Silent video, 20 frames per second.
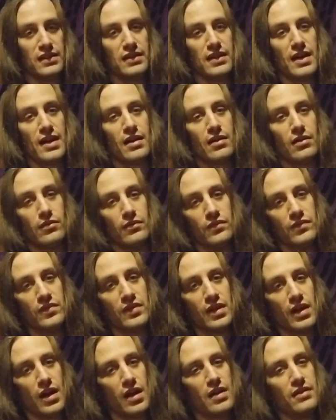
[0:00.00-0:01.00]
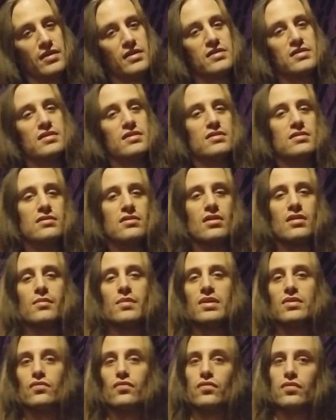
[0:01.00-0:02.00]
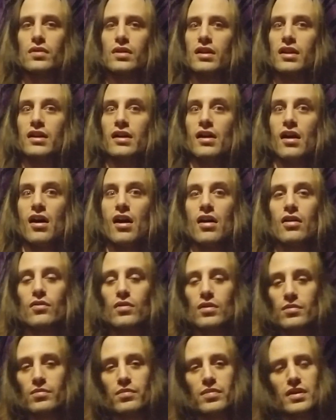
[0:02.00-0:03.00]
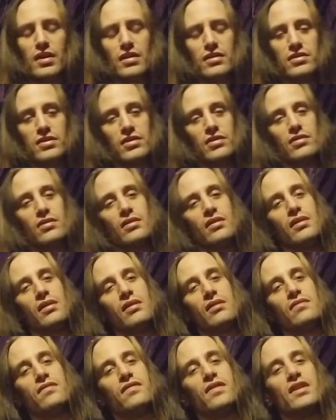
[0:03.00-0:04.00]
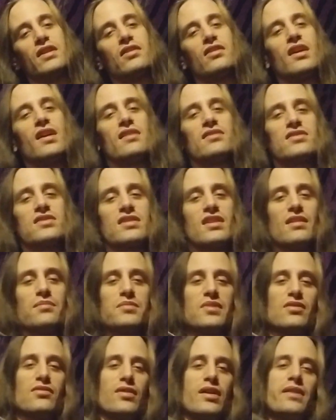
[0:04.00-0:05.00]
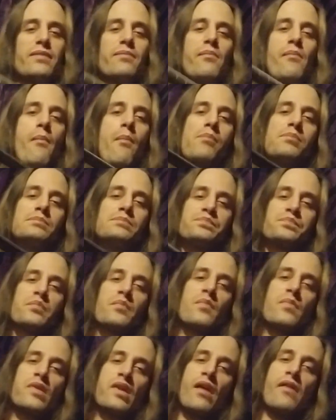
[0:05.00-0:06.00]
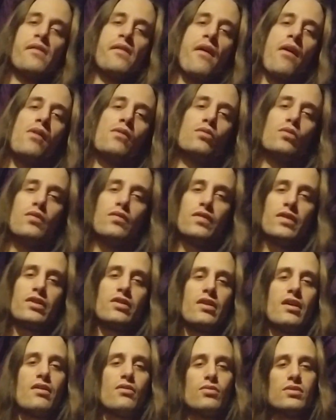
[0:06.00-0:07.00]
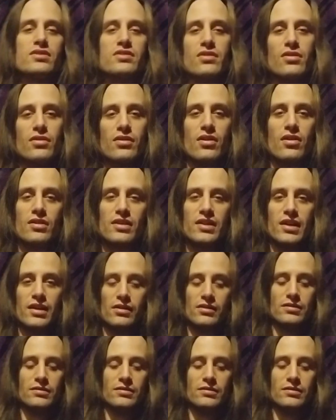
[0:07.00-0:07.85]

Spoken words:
down. This is going to be really awkward, but I'll figure out something, right? We'll figure out what's going on here.